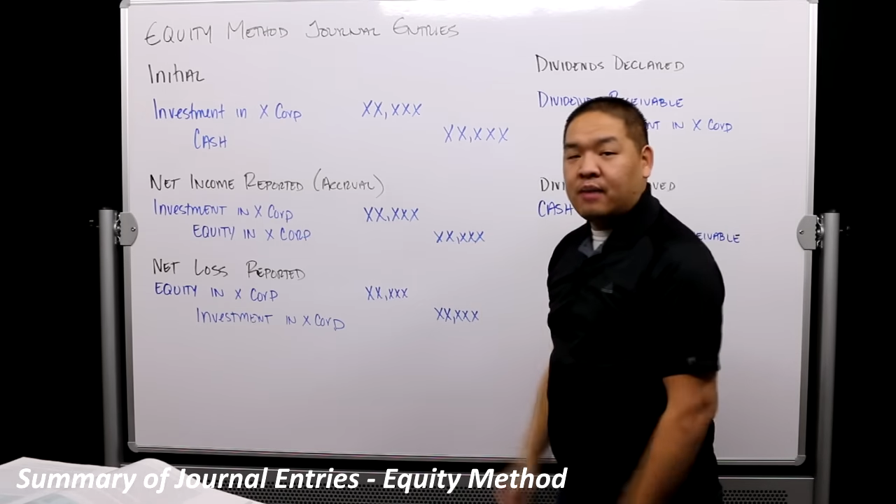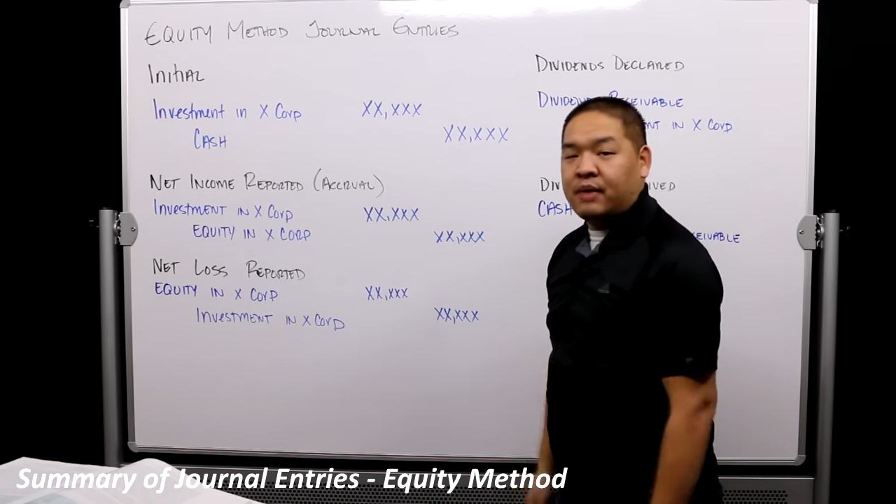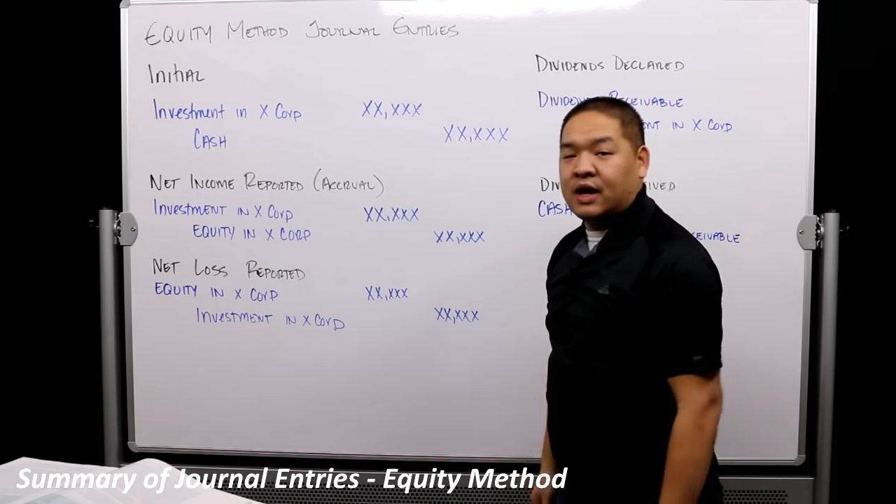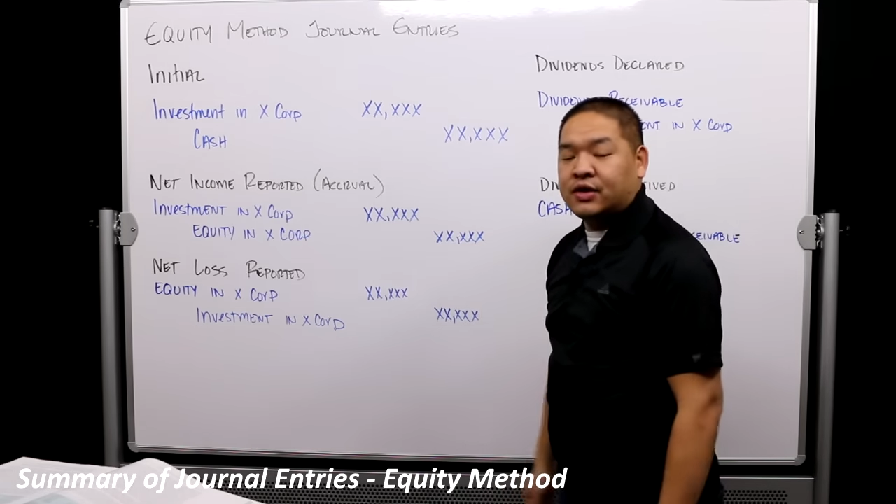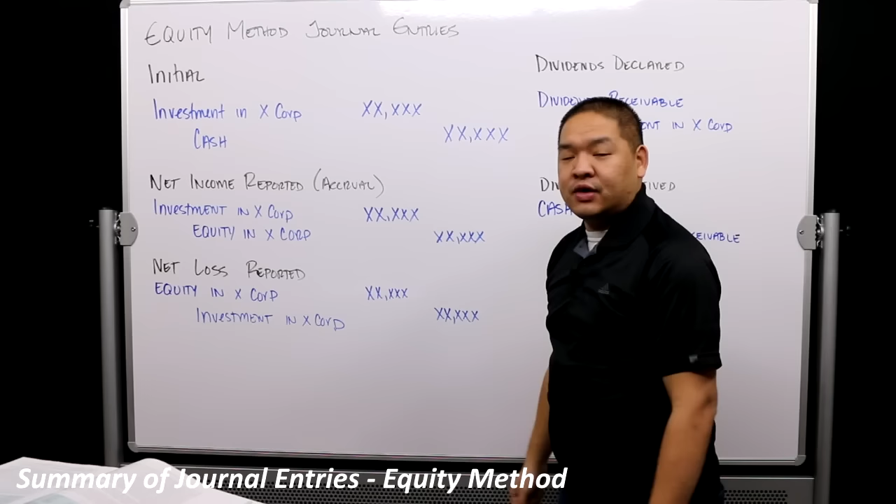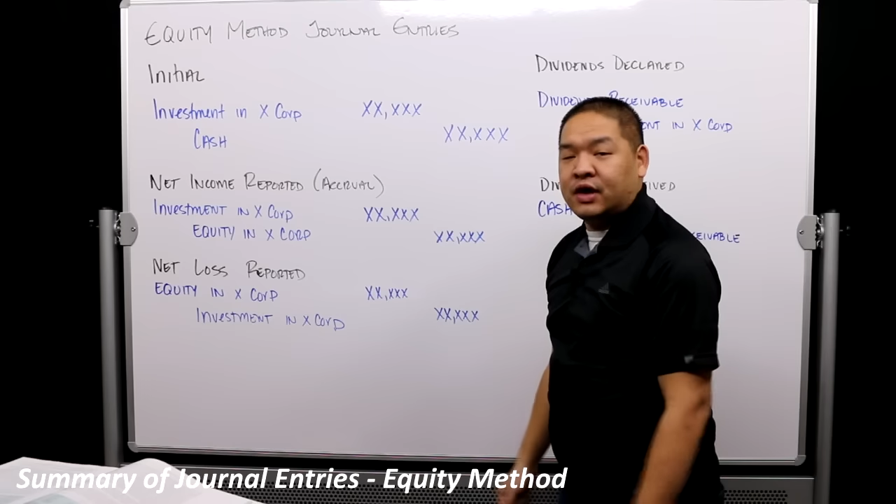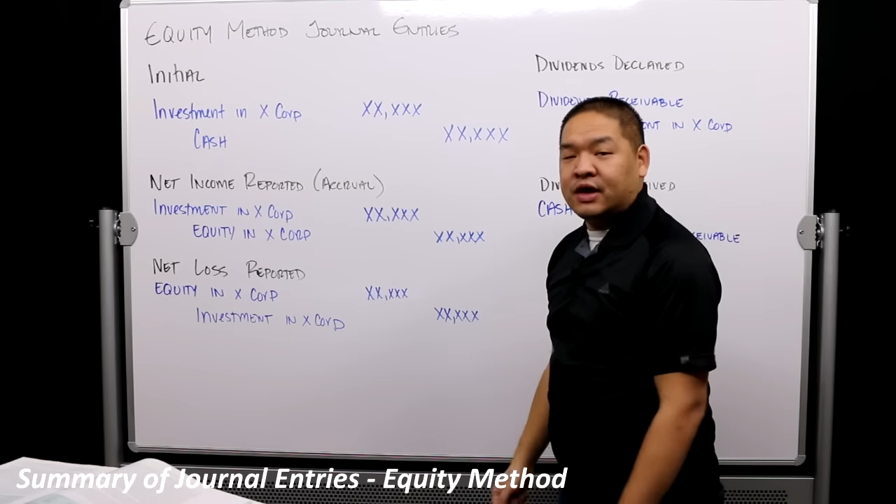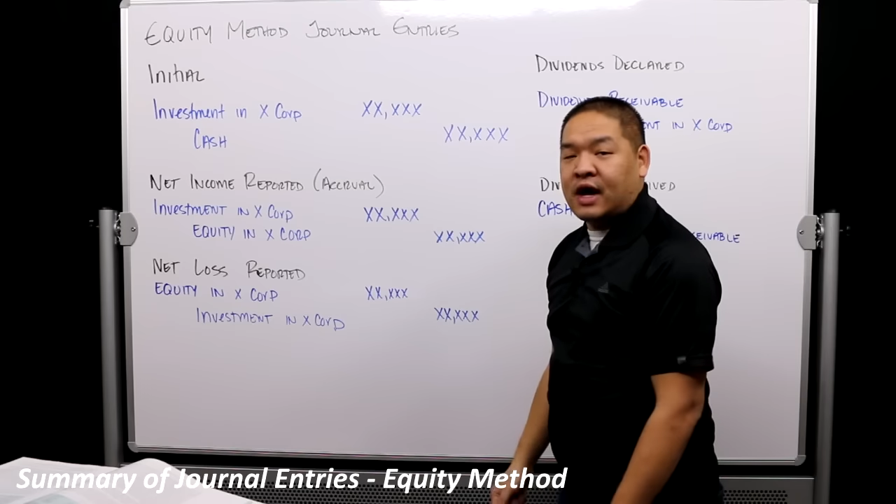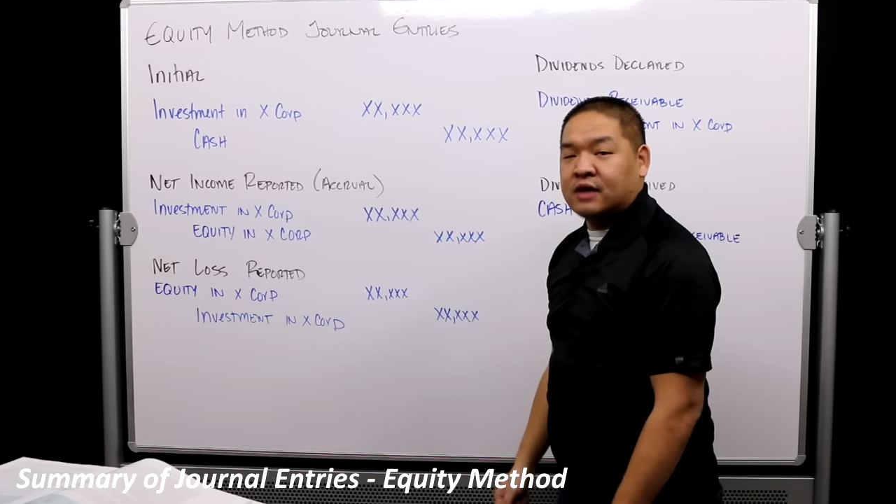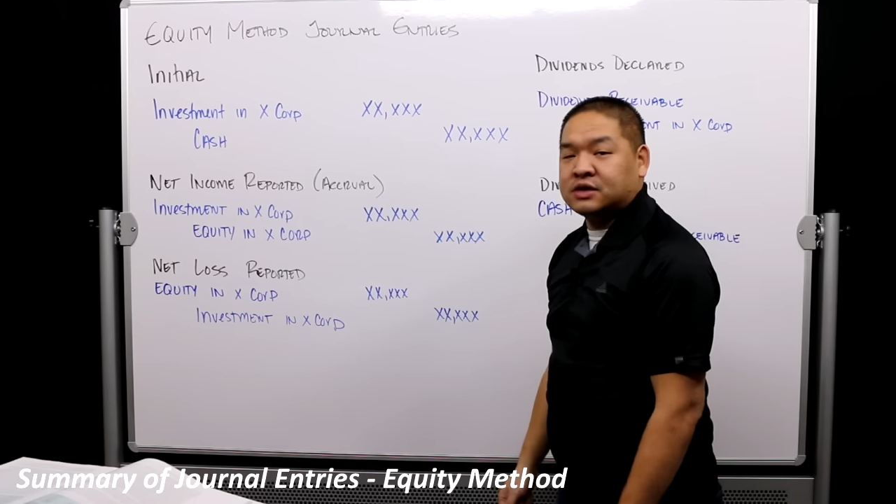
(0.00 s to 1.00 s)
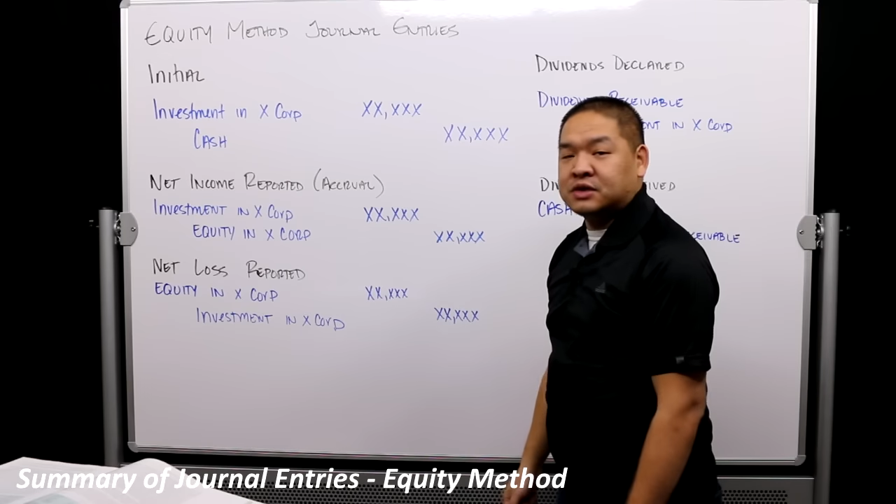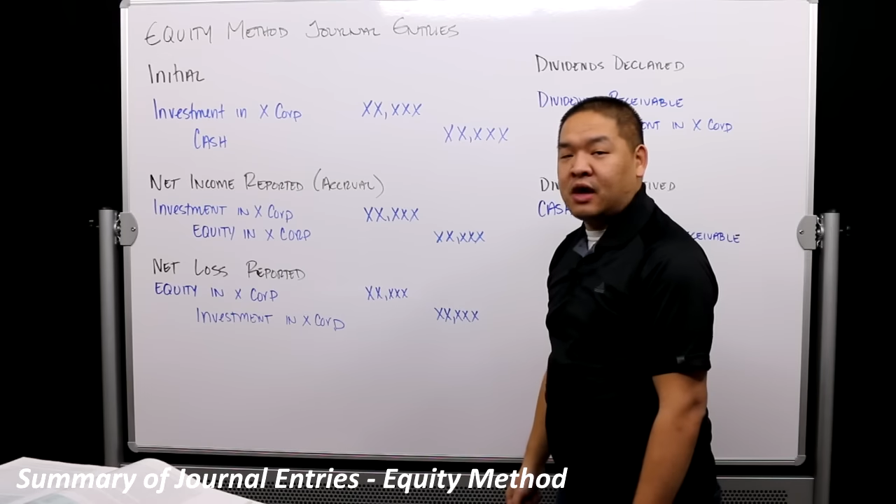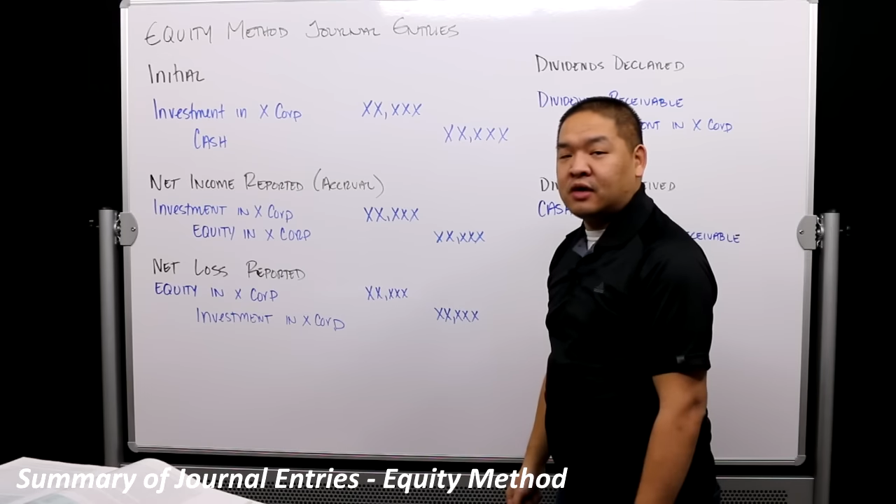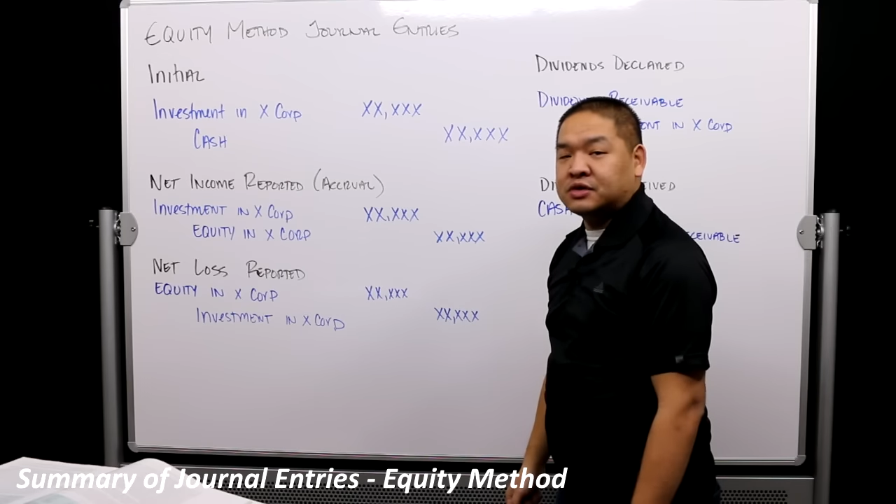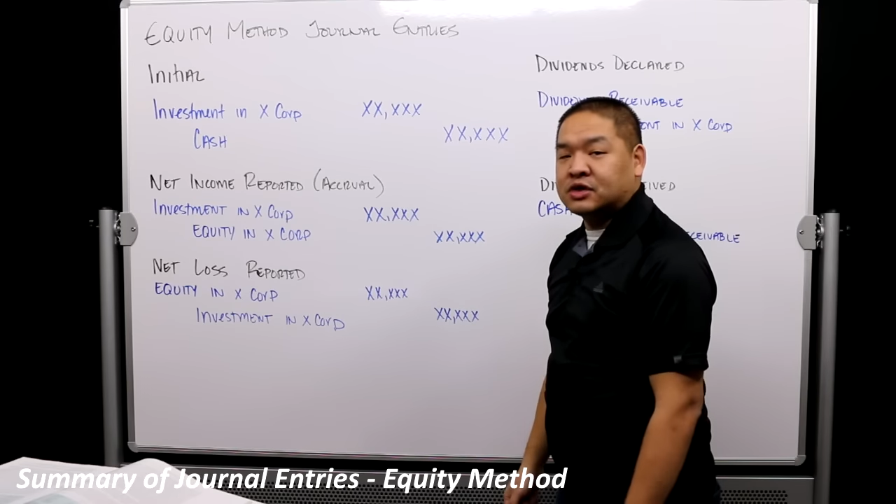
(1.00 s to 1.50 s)
by
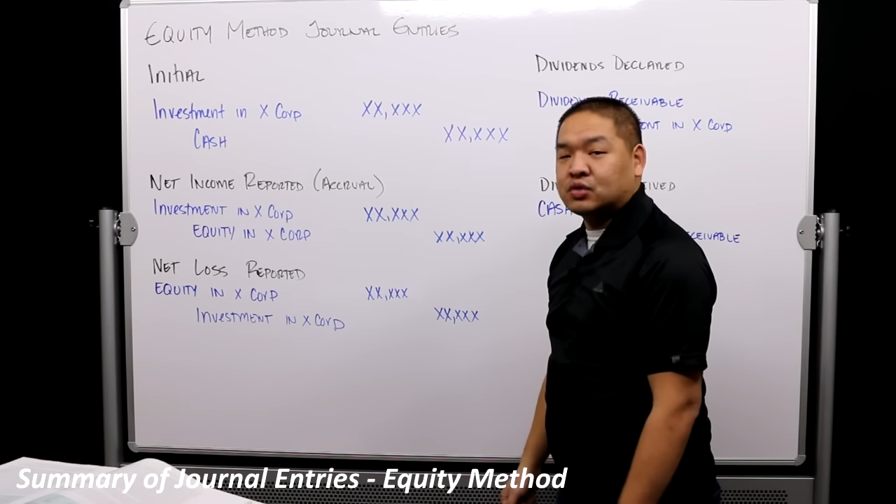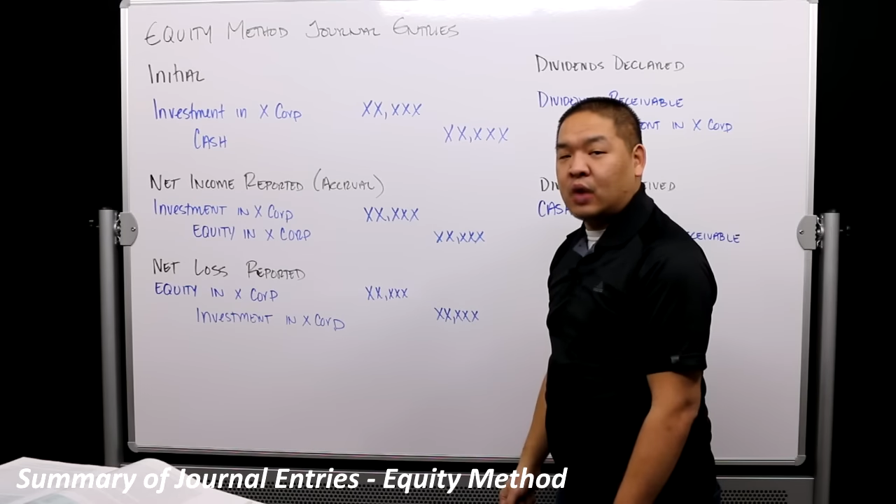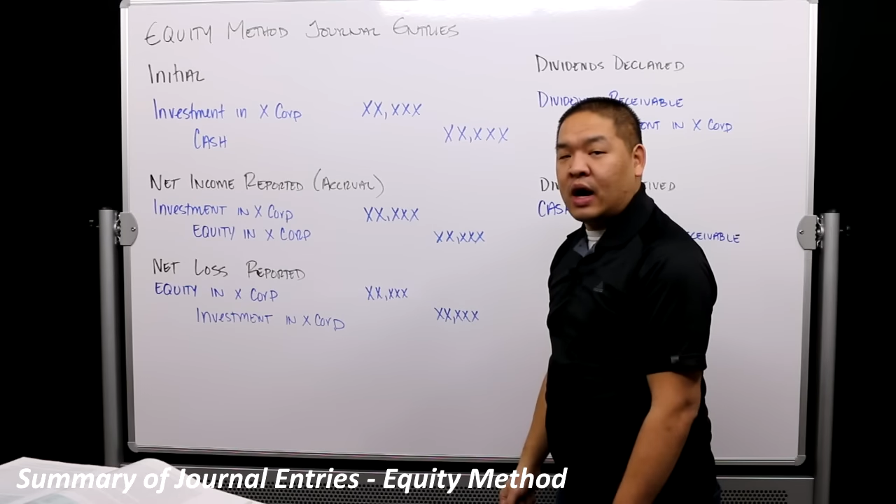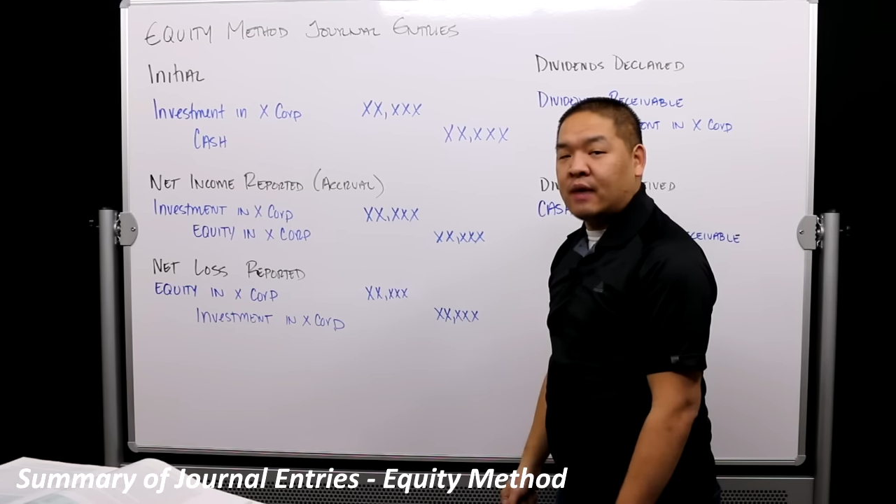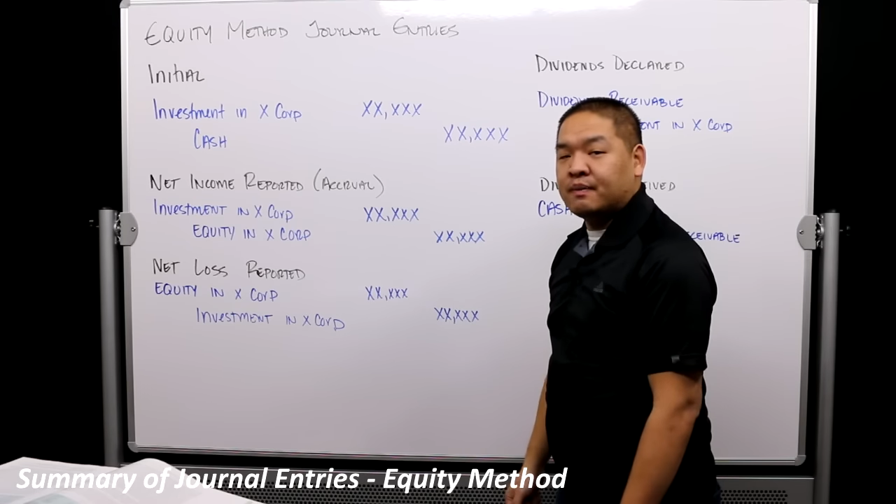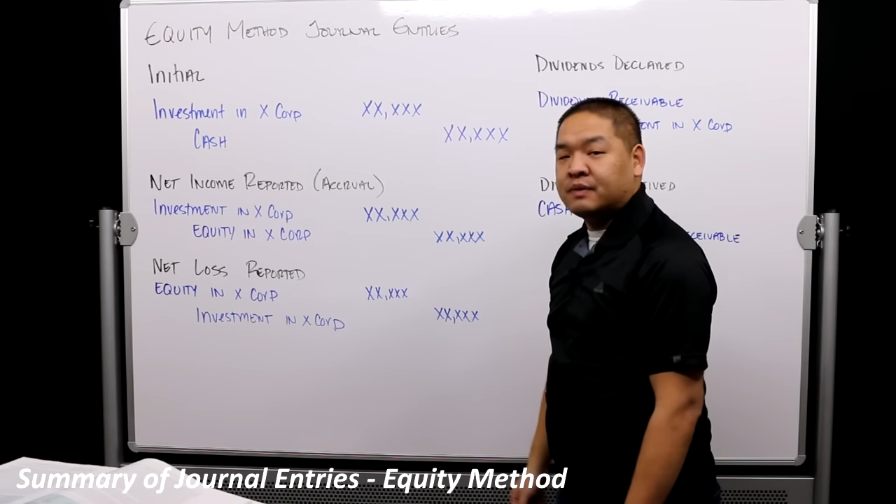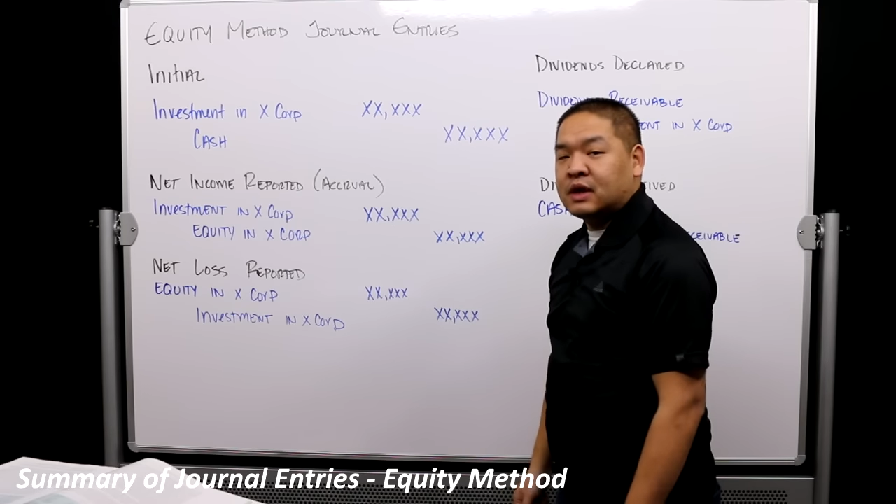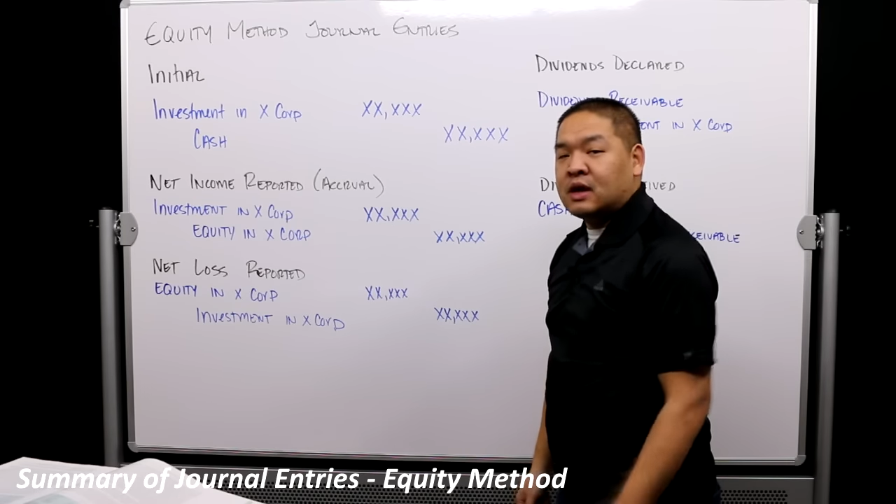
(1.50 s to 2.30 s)
$30,000 as well.